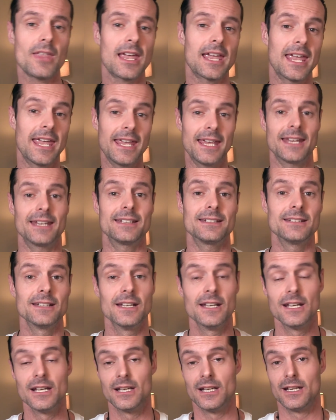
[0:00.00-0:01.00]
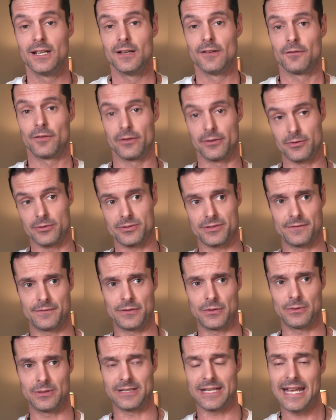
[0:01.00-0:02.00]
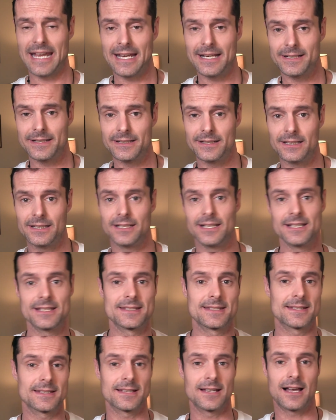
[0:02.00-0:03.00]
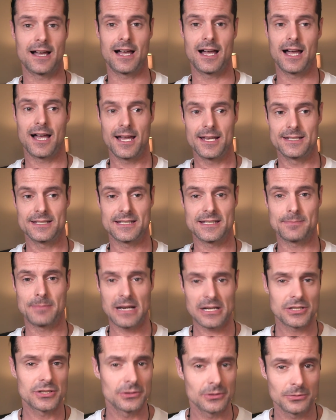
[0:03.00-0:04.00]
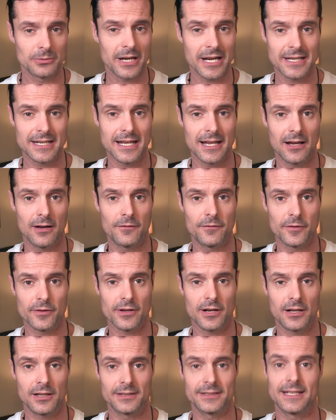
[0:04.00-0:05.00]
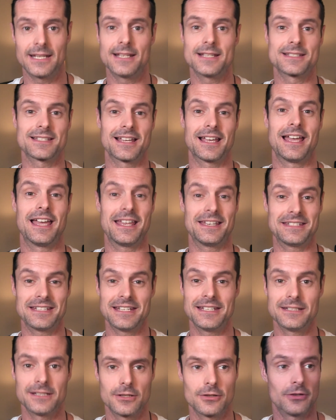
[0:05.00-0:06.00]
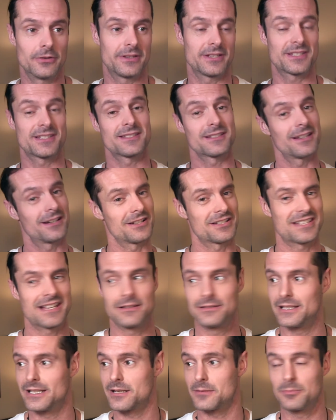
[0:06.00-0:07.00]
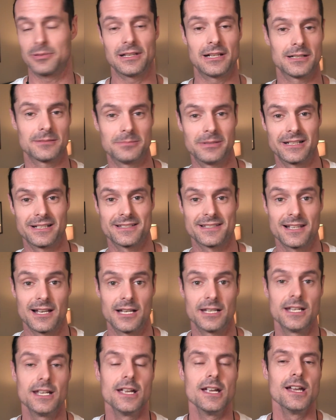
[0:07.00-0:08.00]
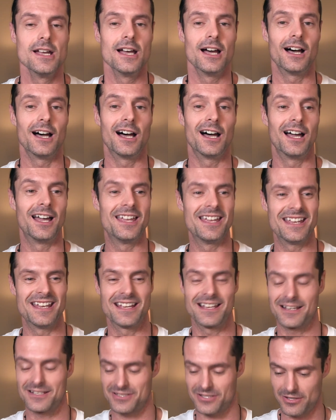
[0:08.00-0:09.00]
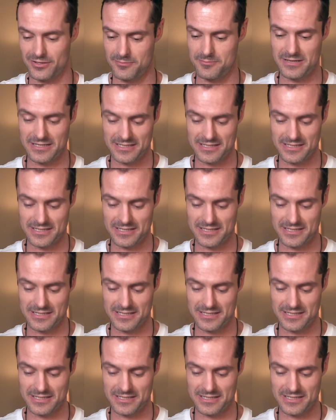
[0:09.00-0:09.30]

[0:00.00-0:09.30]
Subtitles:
And for those of you in Canada, it's on special right now for the holidays at Indigo. This is going to sound like a plug, but it's not. I saw